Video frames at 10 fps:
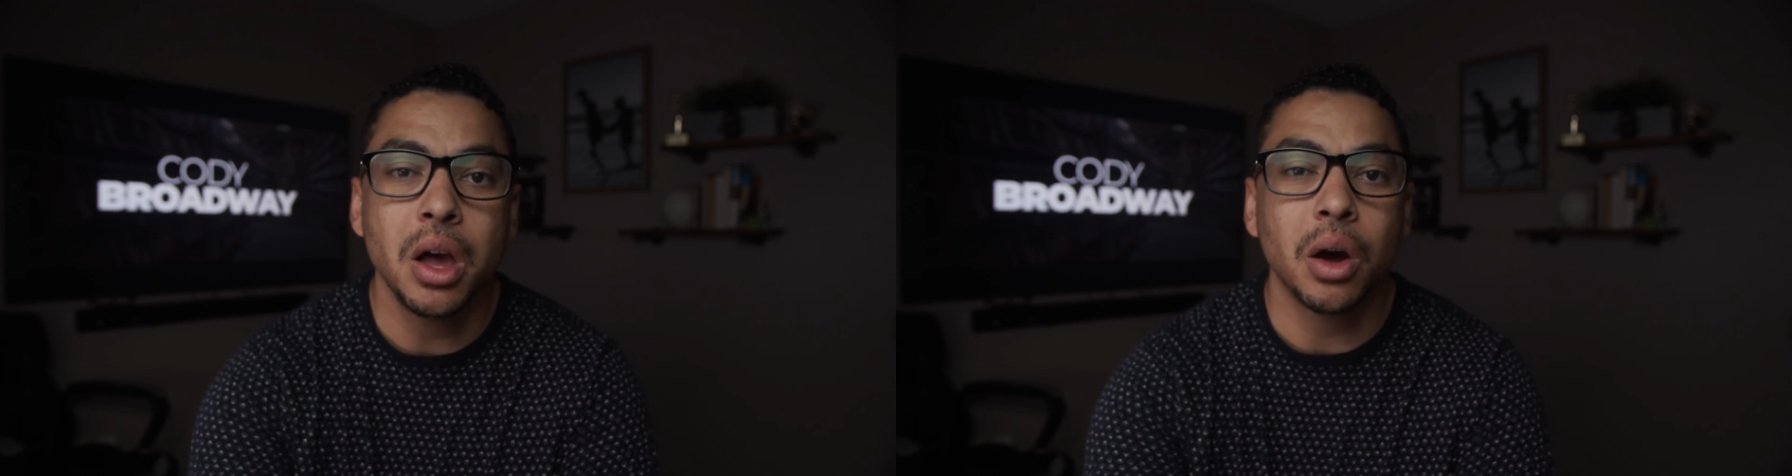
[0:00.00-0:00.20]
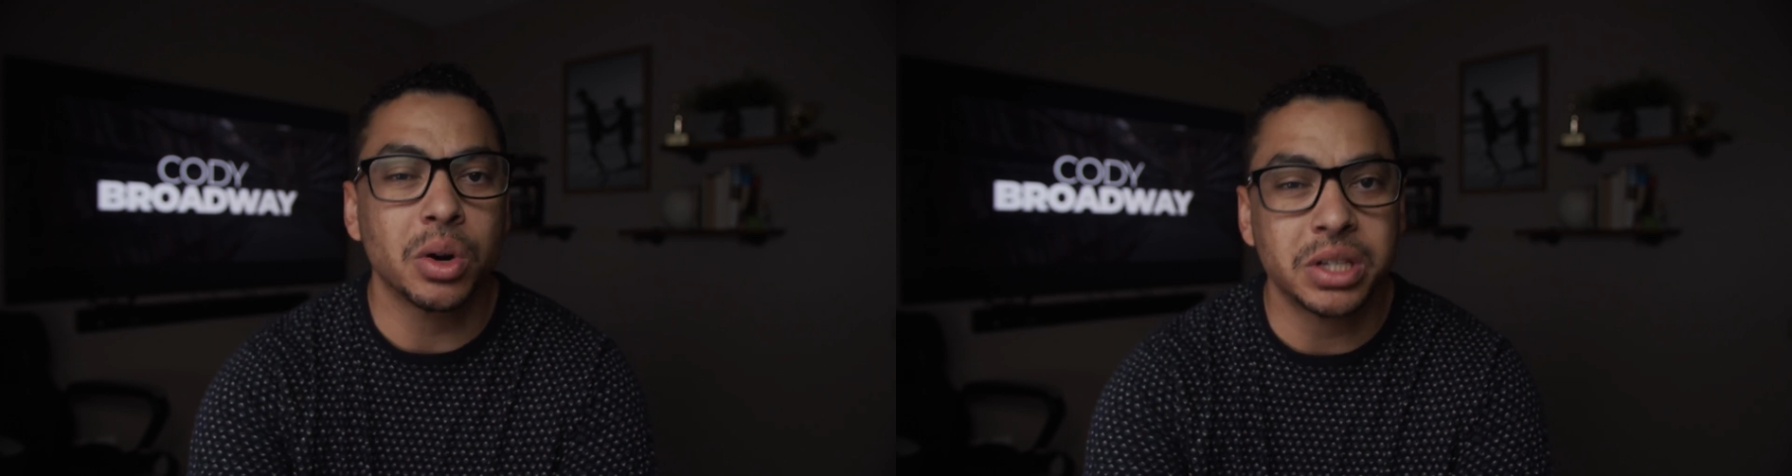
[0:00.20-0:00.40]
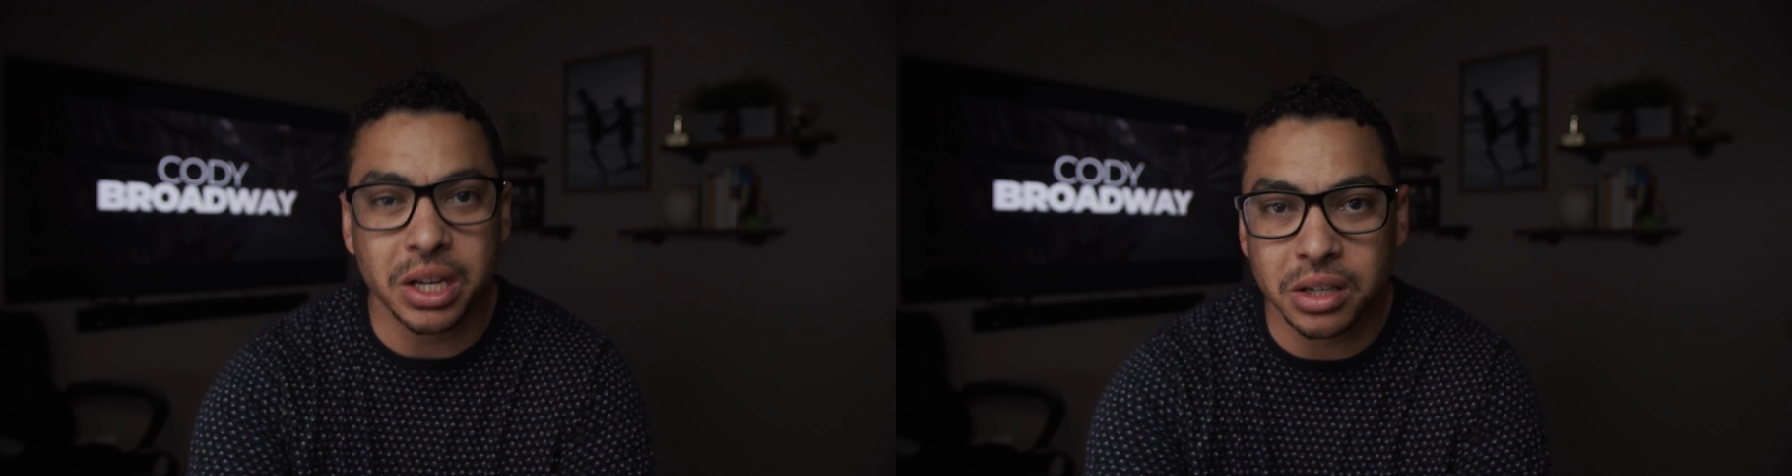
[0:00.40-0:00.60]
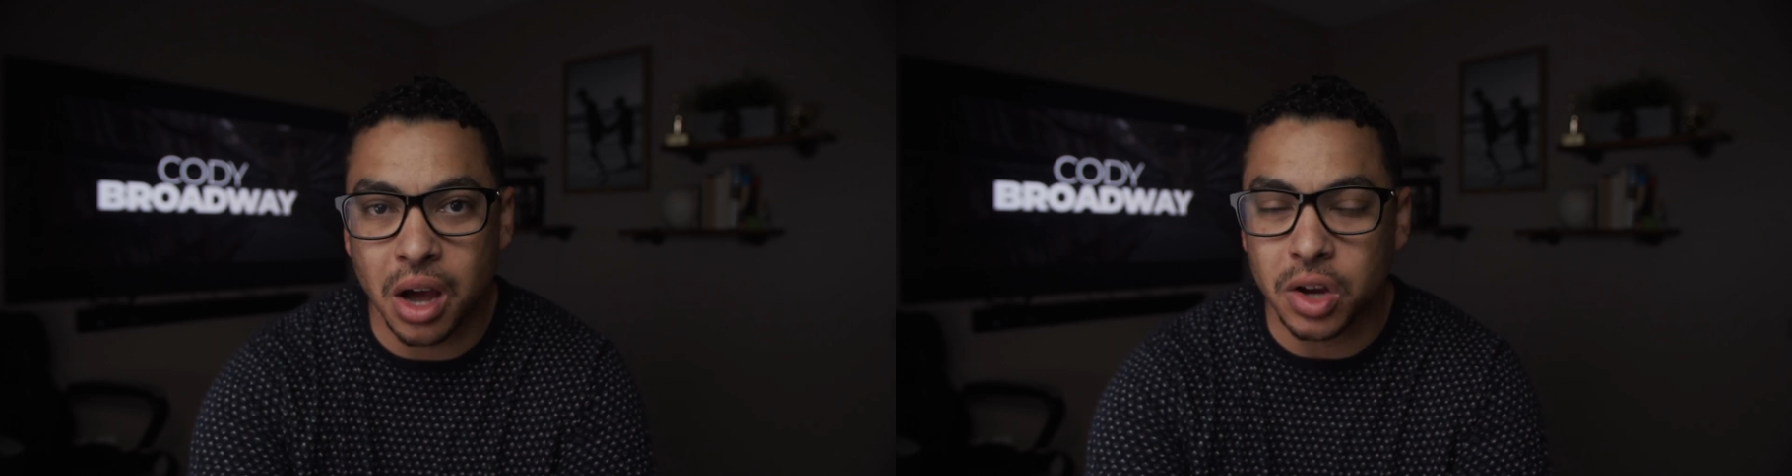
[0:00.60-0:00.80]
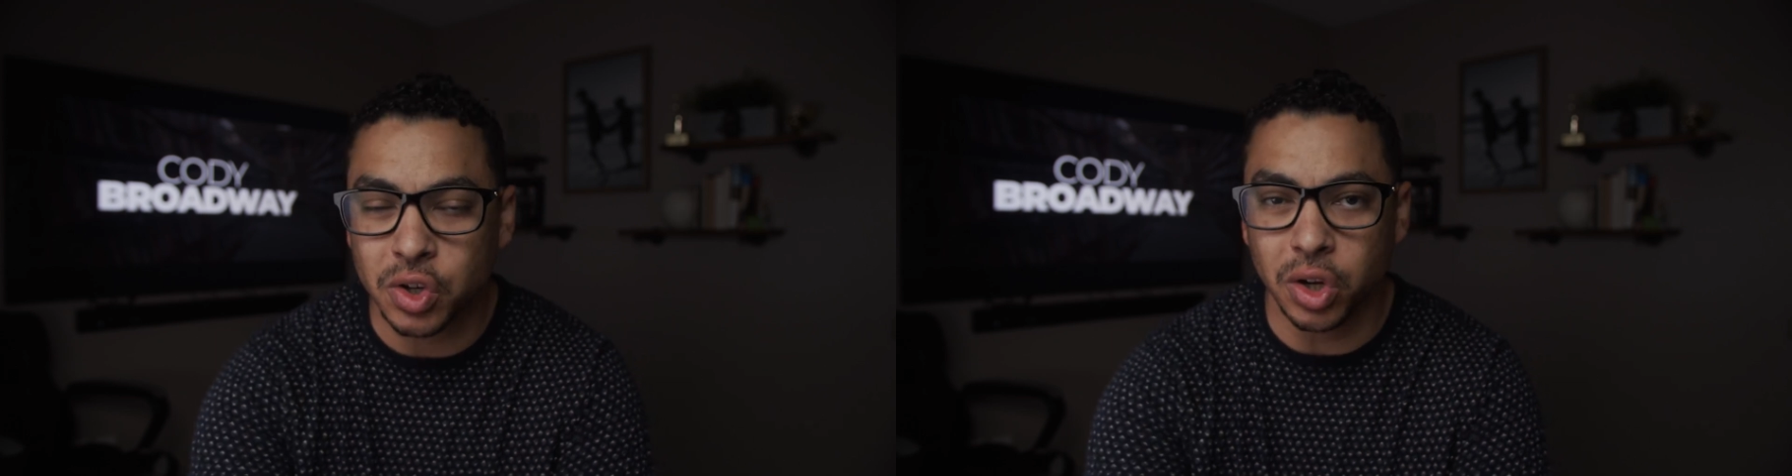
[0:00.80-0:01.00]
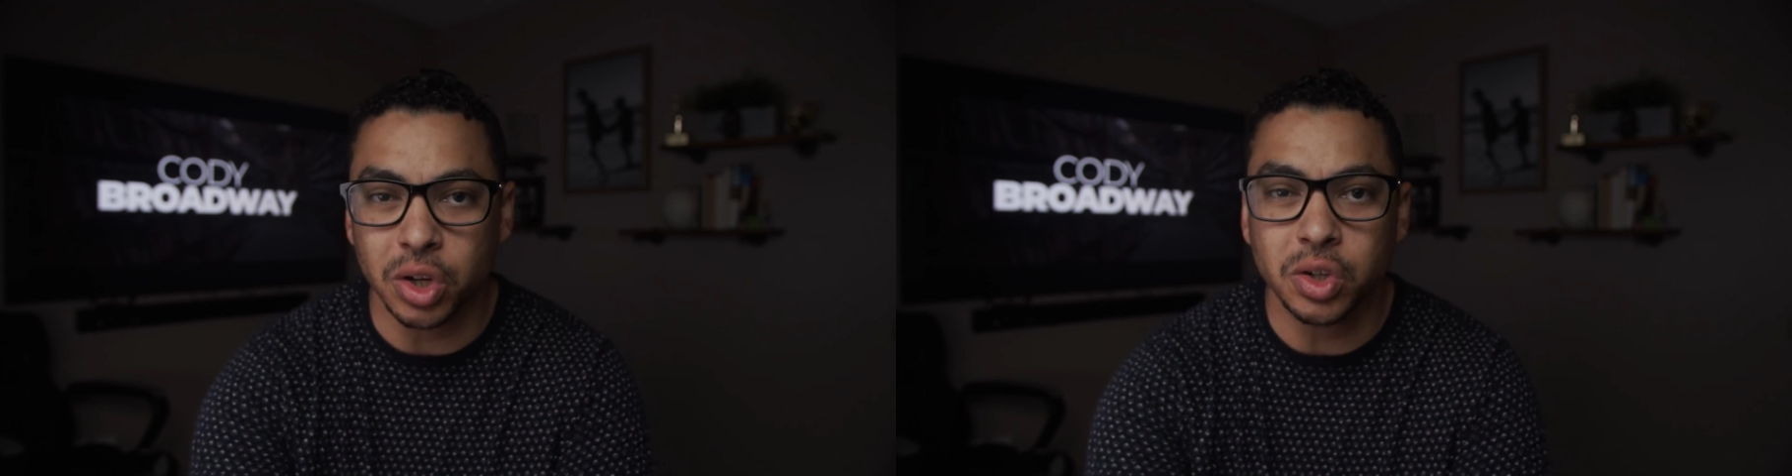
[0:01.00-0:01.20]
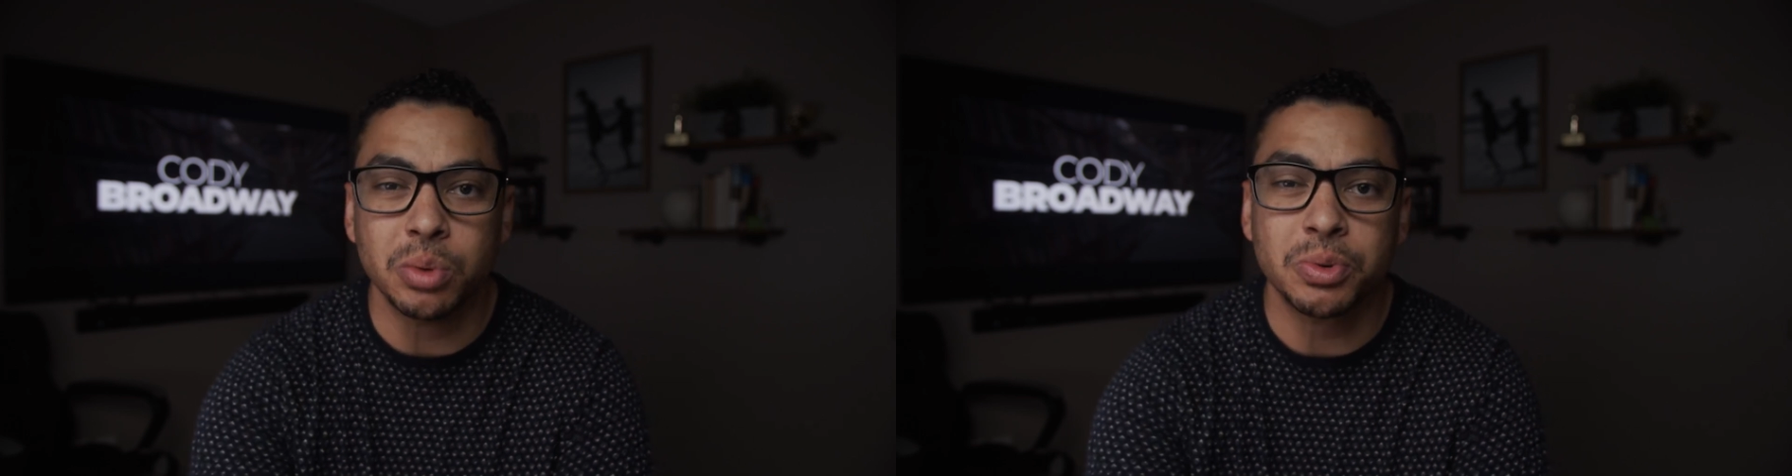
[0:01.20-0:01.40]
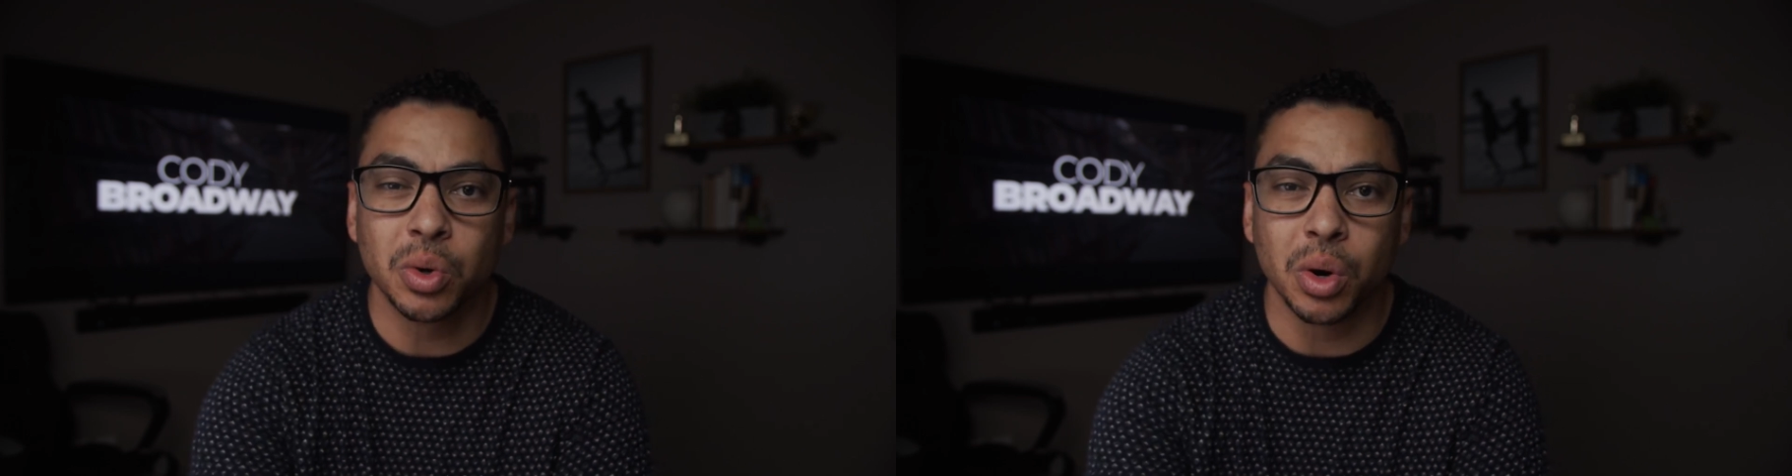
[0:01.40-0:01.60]
or TikToks or
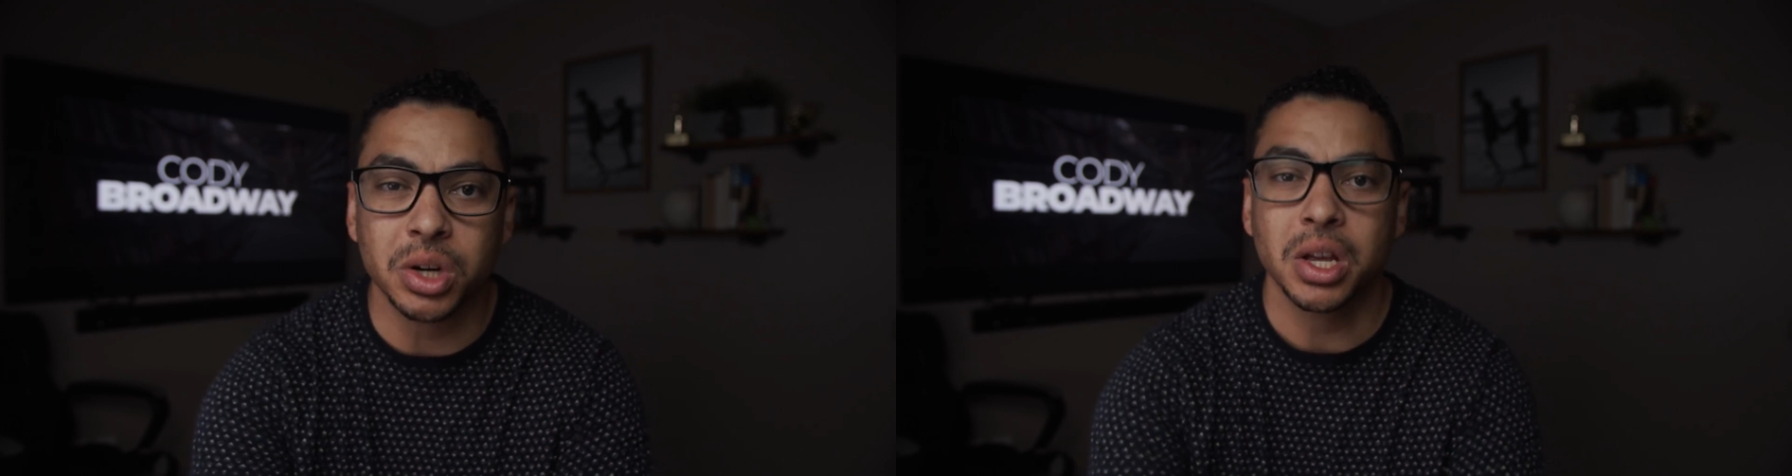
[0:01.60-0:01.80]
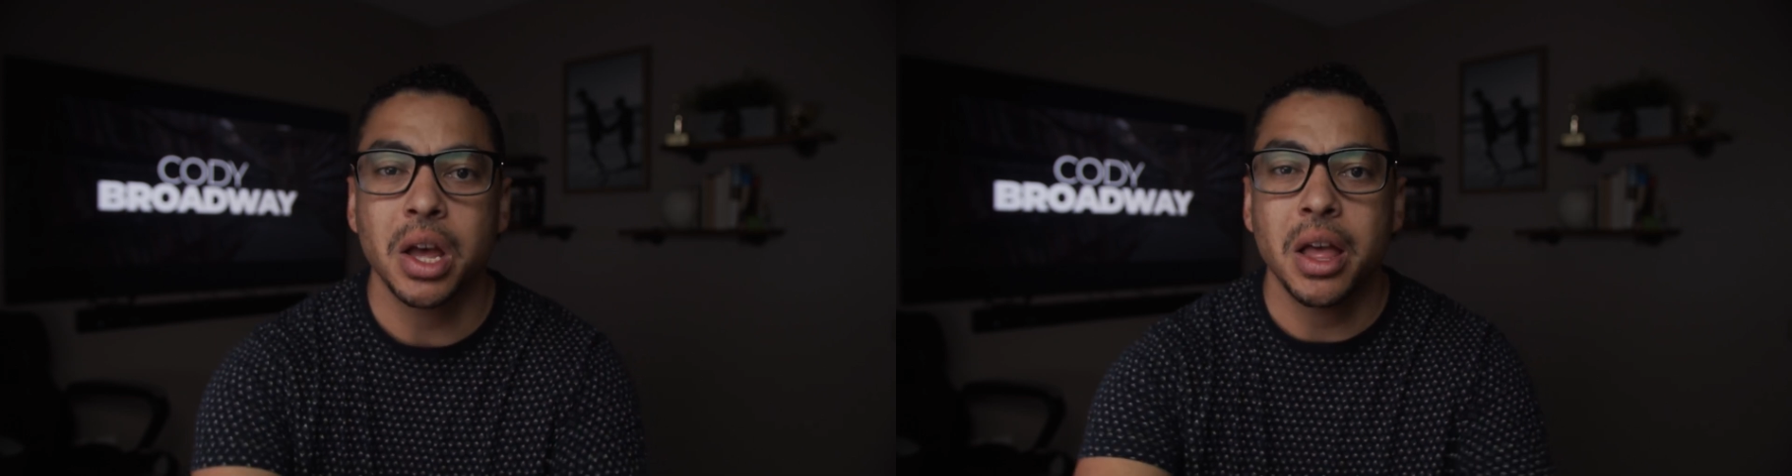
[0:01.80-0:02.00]
YouTube shorts.